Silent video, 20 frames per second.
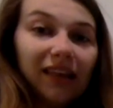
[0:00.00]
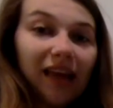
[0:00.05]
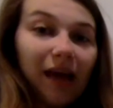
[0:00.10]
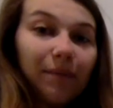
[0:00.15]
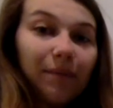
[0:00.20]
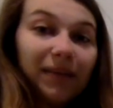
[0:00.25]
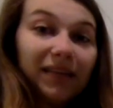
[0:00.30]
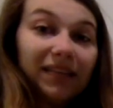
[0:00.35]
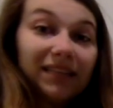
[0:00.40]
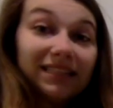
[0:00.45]

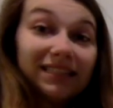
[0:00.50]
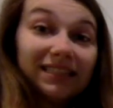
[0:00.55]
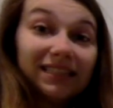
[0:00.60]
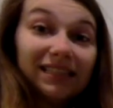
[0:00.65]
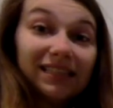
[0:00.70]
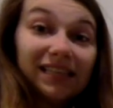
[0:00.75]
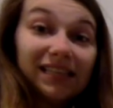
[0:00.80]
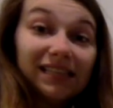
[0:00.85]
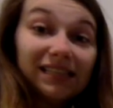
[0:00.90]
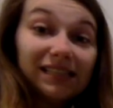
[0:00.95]
that means
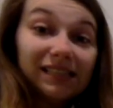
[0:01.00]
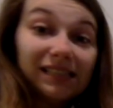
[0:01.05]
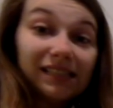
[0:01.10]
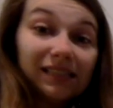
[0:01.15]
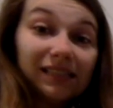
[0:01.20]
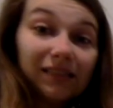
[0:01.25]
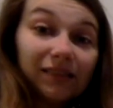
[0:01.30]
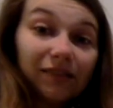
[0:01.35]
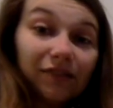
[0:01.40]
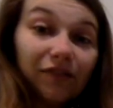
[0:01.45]

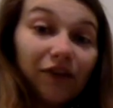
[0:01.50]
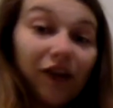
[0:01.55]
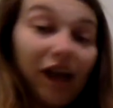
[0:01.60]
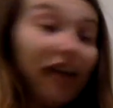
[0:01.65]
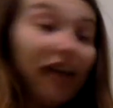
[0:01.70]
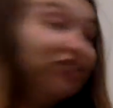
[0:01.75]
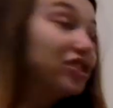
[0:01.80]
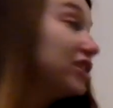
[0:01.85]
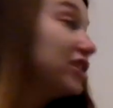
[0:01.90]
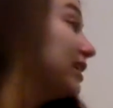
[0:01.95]
this
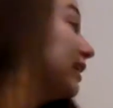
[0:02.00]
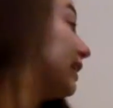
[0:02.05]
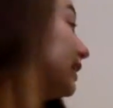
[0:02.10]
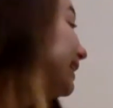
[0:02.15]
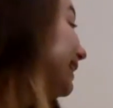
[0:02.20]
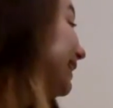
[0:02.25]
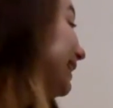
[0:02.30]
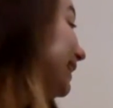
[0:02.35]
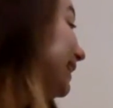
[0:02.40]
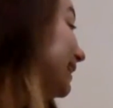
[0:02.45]

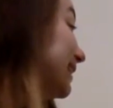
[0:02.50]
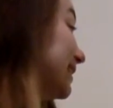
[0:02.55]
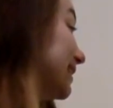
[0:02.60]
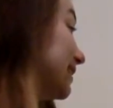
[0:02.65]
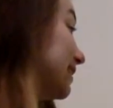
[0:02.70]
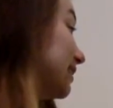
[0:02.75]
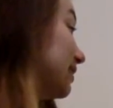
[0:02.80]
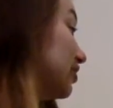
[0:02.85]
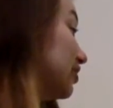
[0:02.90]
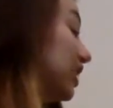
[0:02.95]
fraction
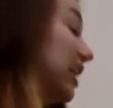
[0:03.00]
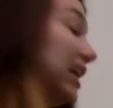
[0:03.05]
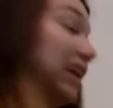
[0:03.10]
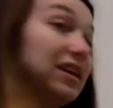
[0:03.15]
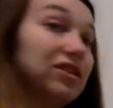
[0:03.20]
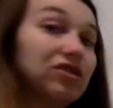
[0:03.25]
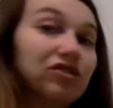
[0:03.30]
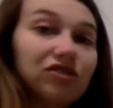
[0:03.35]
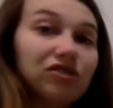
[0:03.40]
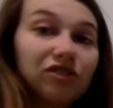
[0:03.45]
needs to
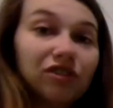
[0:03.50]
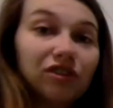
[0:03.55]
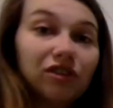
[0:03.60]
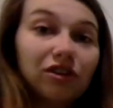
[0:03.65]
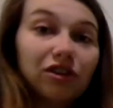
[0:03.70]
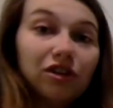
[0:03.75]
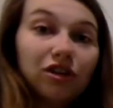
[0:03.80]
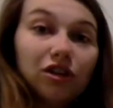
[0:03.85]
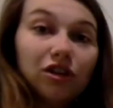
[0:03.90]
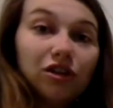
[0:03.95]
change.
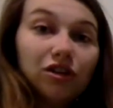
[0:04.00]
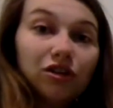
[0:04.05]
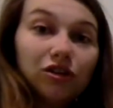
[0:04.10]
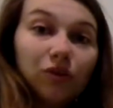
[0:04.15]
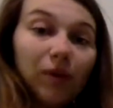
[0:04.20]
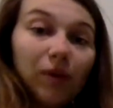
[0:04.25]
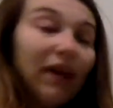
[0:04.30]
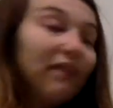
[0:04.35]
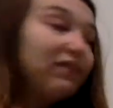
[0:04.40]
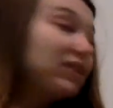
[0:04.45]
So
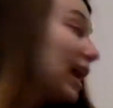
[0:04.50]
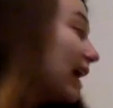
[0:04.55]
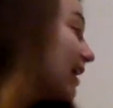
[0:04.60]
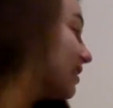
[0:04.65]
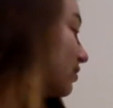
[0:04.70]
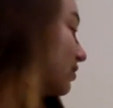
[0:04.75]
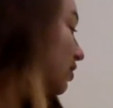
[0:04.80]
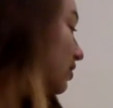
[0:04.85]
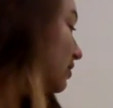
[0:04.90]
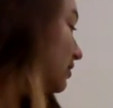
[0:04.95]
we have to
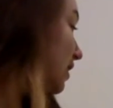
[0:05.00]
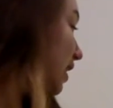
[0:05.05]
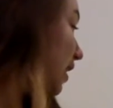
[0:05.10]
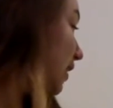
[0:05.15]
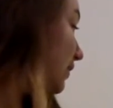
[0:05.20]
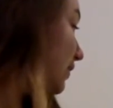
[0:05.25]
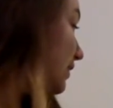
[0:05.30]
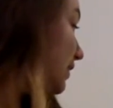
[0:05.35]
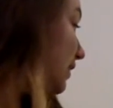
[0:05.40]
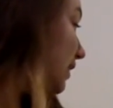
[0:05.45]
ask
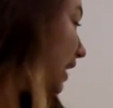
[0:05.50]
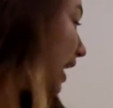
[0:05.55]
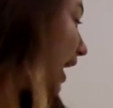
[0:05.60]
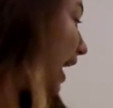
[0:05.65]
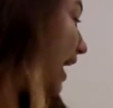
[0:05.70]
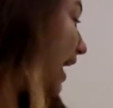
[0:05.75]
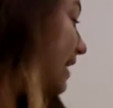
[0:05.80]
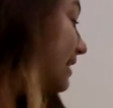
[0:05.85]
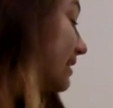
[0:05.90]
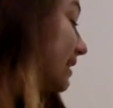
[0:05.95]
ourselves,
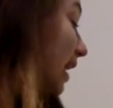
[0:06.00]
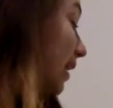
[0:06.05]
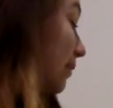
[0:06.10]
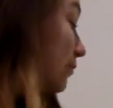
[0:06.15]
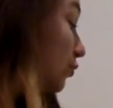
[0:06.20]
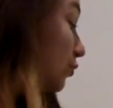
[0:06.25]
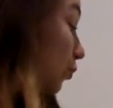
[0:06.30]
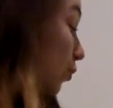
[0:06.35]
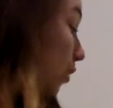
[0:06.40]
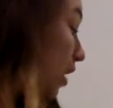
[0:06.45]
8
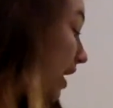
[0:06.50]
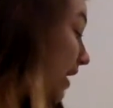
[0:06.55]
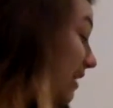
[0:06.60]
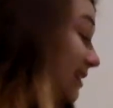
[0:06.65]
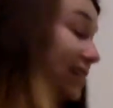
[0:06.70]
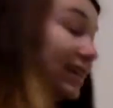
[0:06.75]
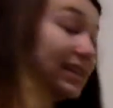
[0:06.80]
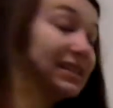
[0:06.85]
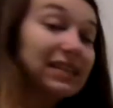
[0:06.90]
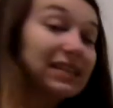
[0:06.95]
times
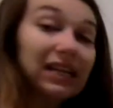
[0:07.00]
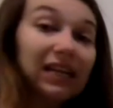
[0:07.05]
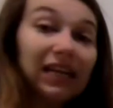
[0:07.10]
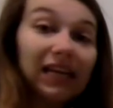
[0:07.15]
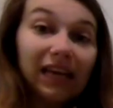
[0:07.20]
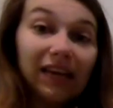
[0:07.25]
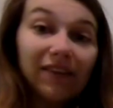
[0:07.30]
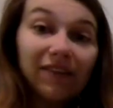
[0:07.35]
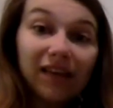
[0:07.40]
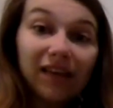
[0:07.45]
what is going to
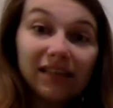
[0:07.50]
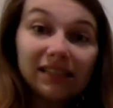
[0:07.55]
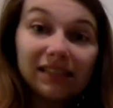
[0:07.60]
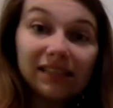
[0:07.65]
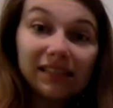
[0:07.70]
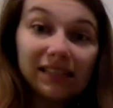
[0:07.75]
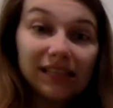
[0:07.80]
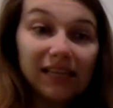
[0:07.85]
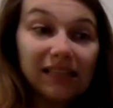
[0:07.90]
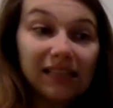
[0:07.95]
give
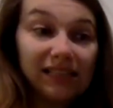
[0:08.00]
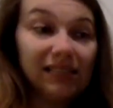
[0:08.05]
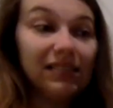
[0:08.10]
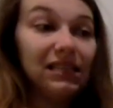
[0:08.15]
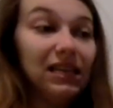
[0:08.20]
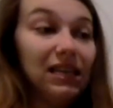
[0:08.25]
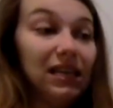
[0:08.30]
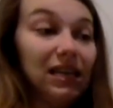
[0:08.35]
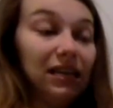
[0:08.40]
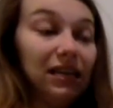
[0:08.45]
us
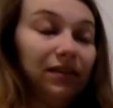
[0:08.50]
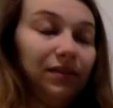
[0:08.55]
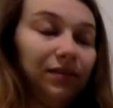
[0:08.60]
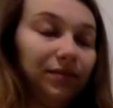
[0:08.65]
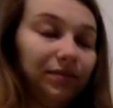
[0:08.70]
16?